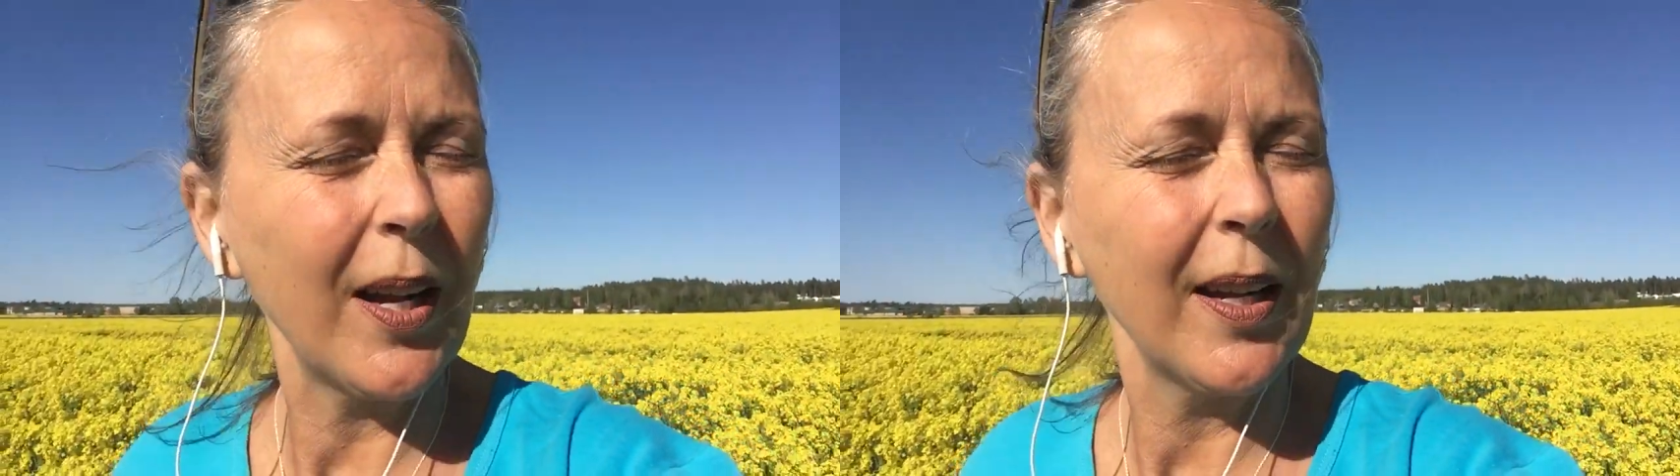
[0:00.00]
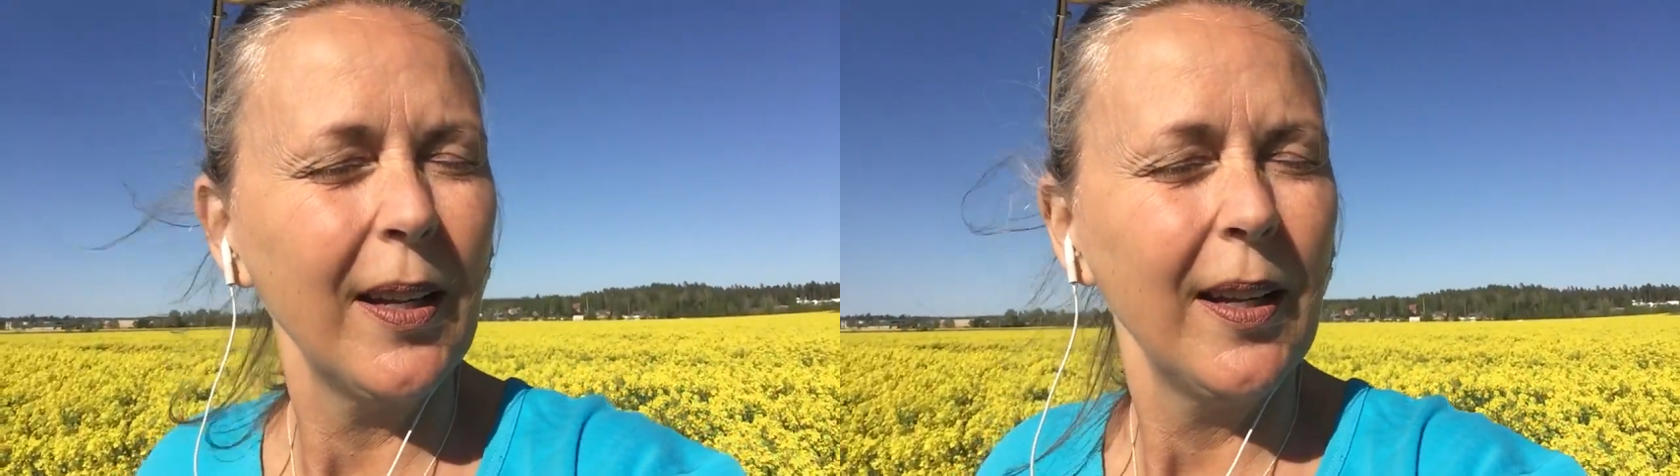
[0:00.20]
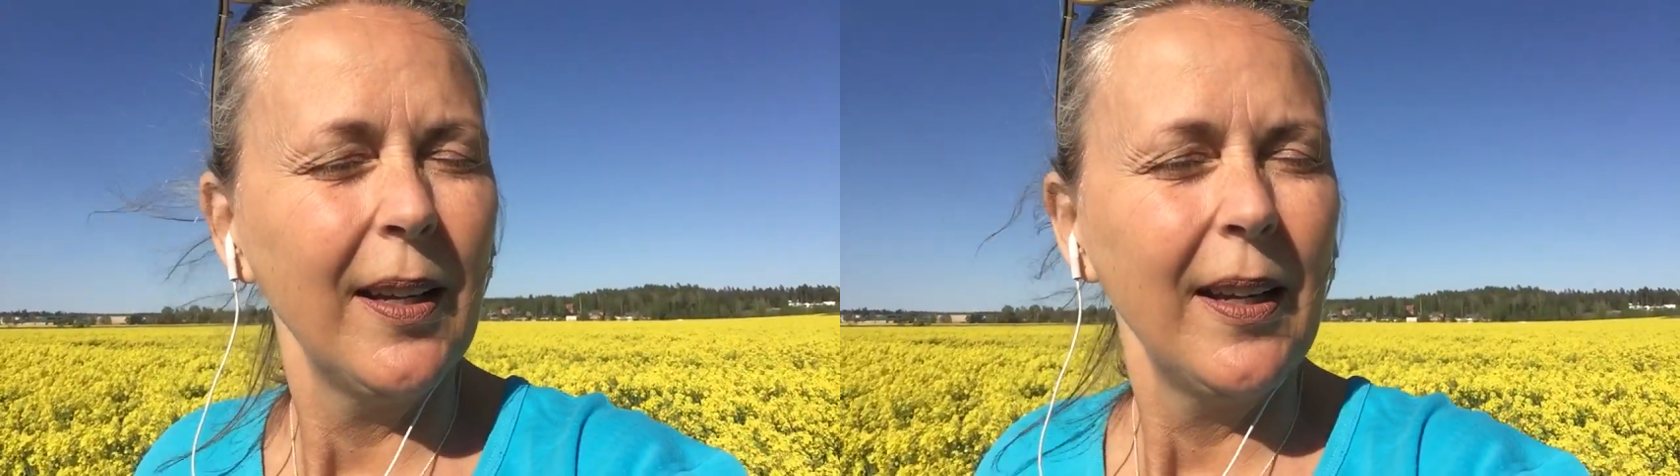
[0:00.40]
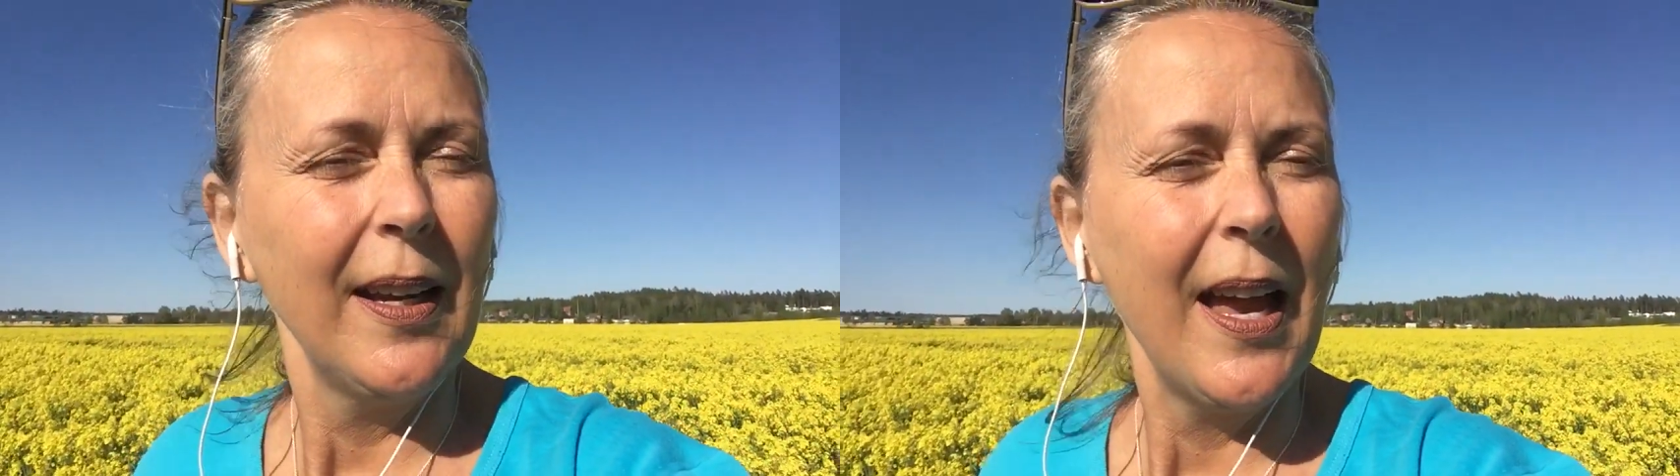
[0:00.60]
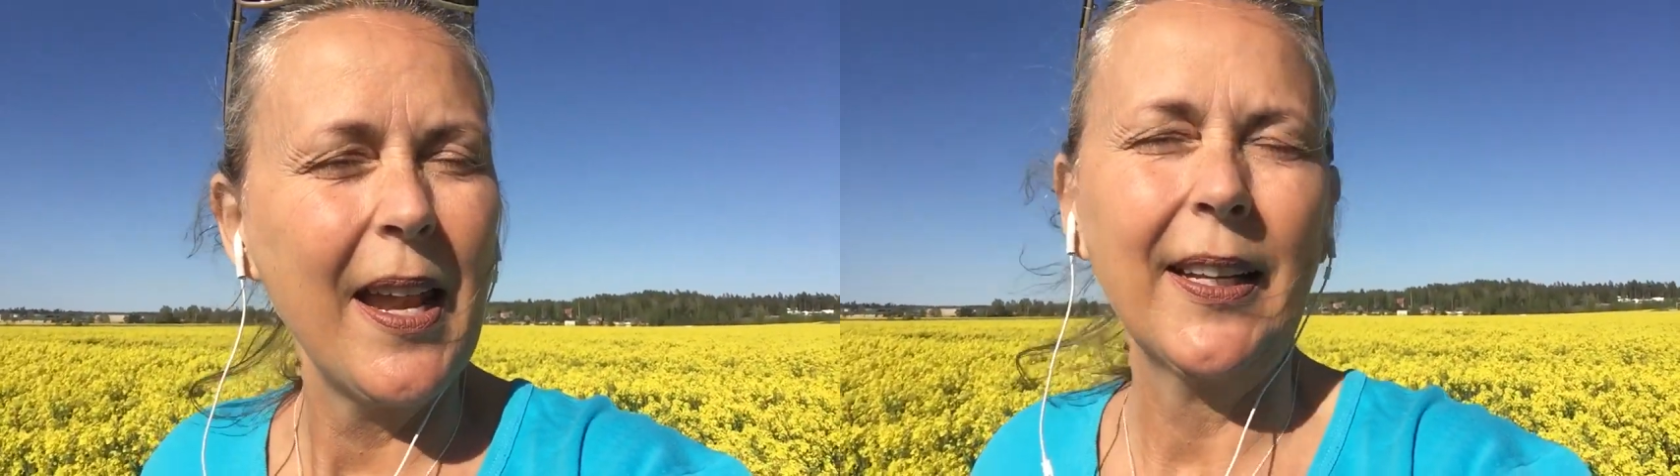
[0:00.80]

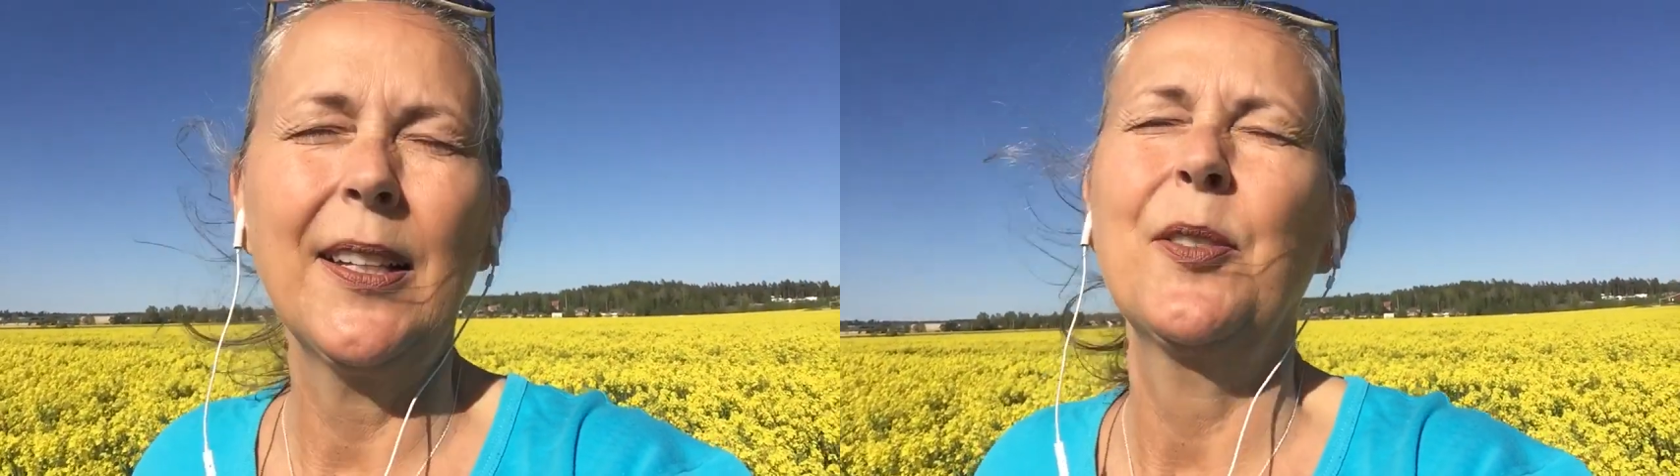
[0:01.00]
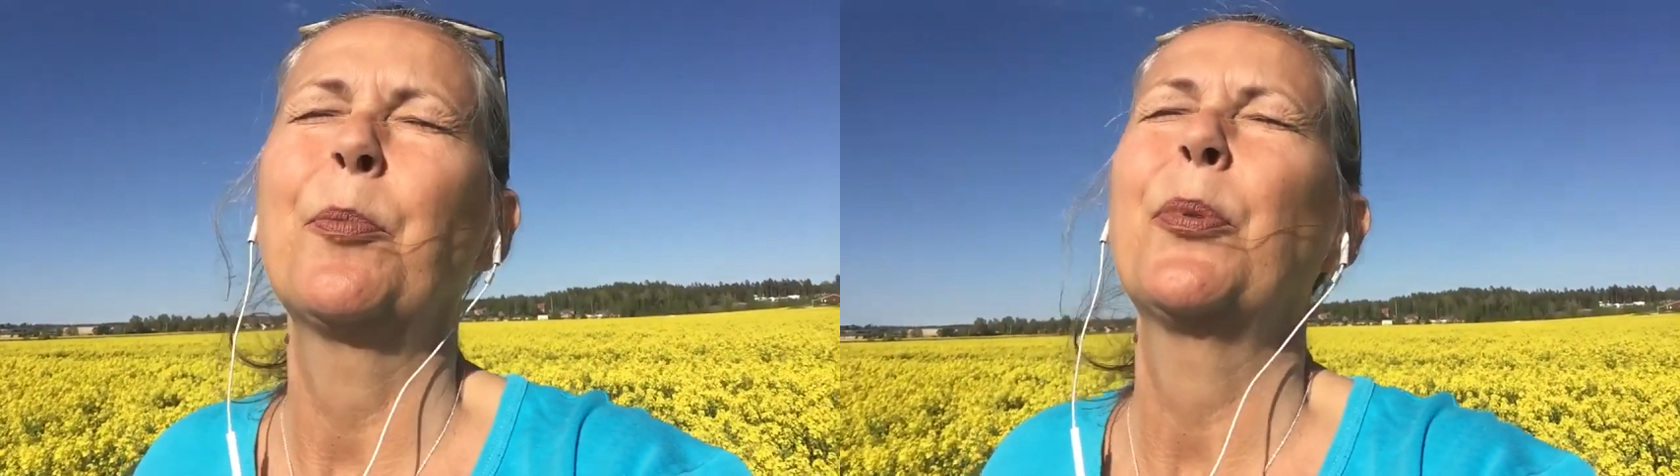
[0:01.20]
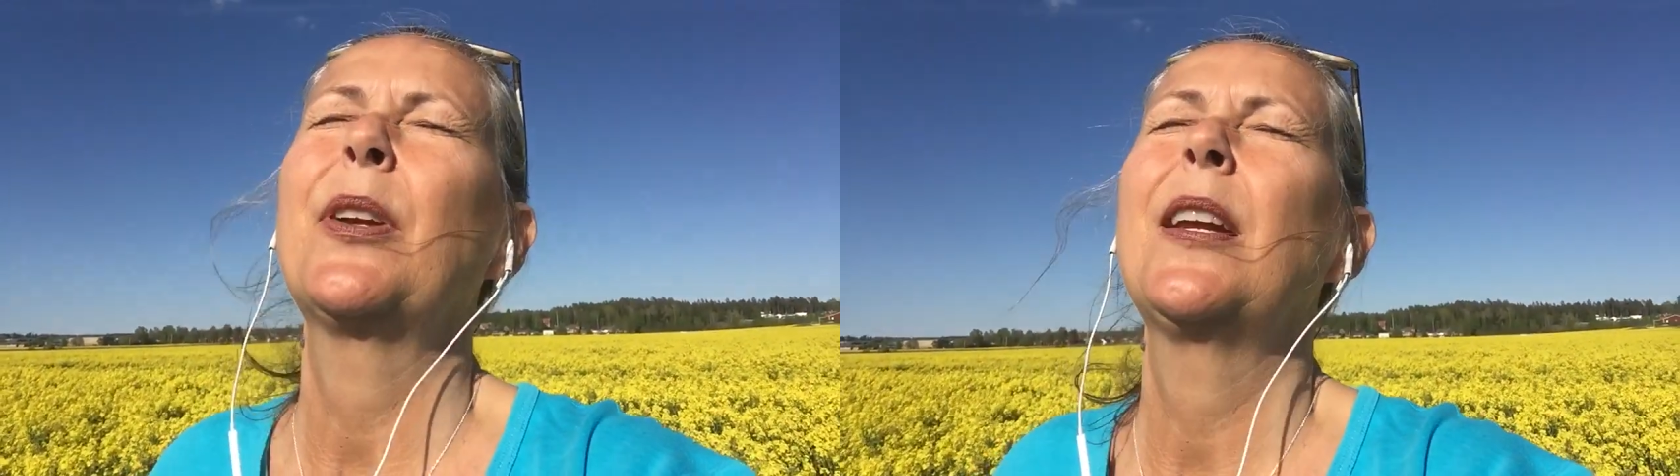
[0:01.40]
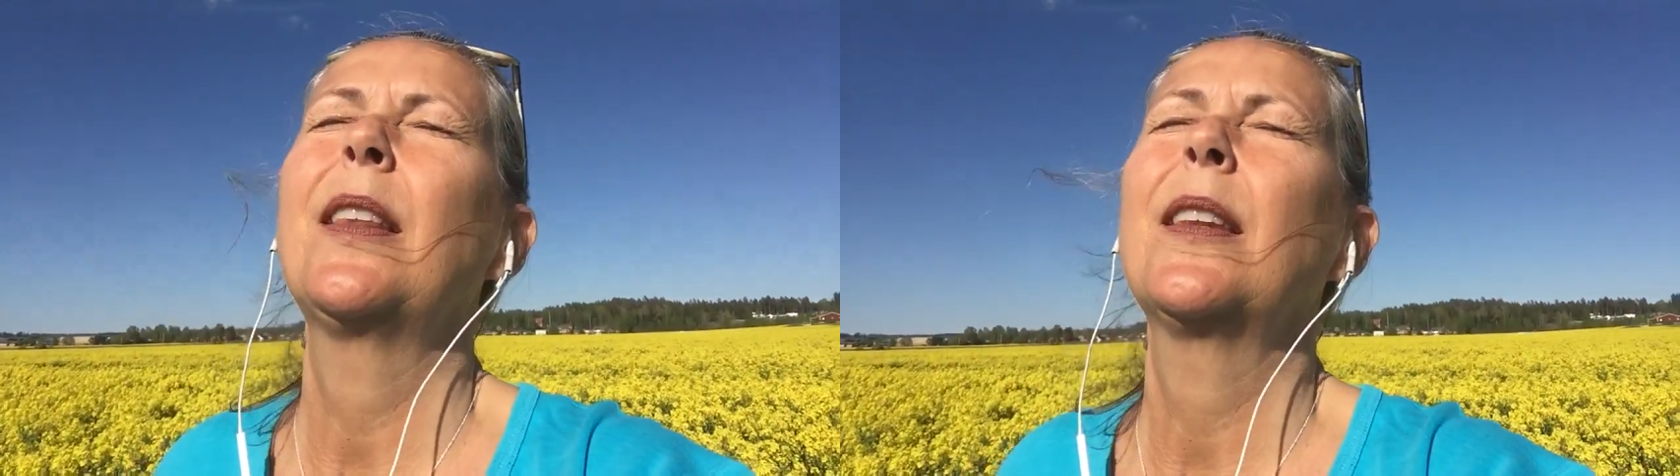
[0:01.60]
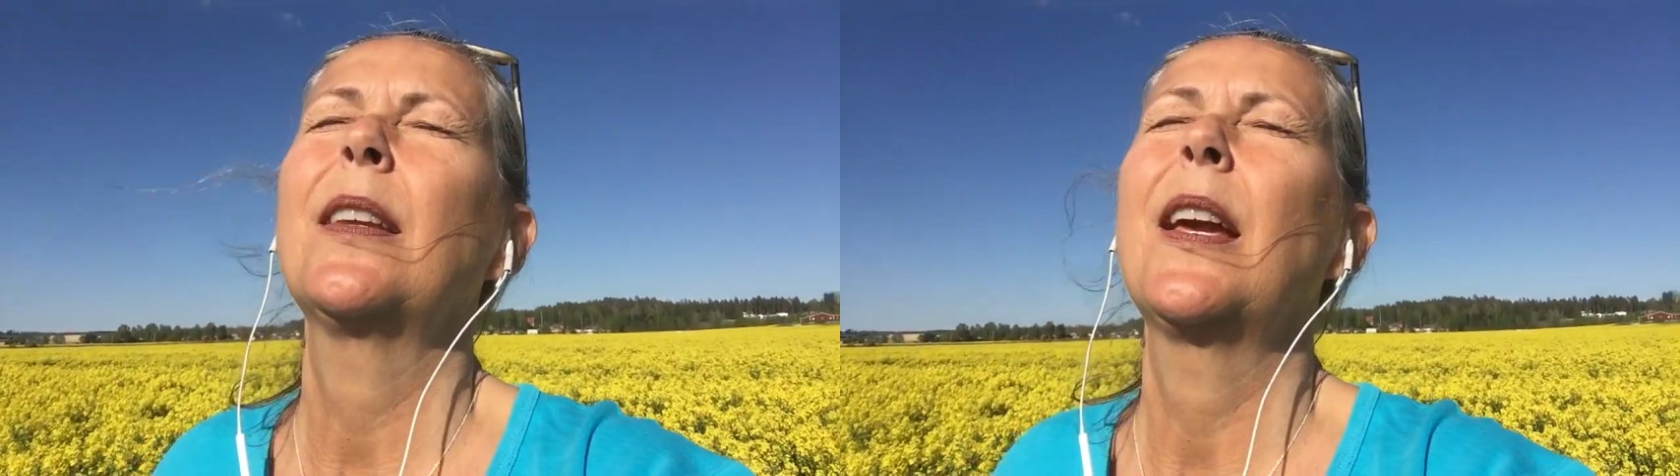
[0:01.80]
and I get to breathe